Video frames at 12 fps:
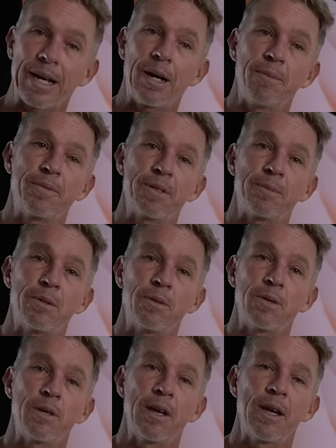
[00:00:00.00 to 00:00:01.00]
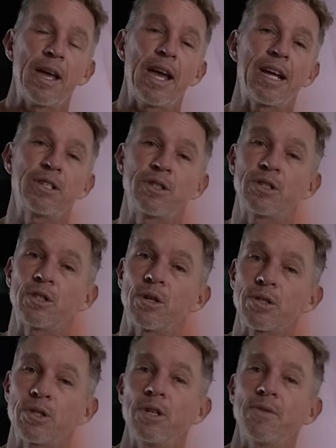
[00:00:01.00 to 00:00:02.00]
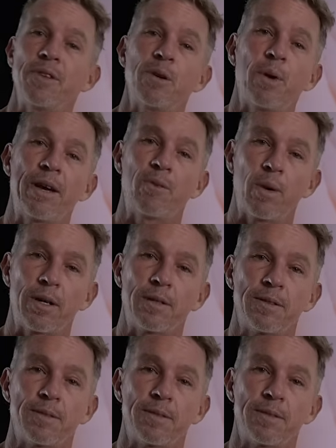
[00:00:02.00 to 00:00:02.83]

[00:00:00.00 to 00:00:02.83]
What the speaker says: comfortable, and to start surfing the wave well.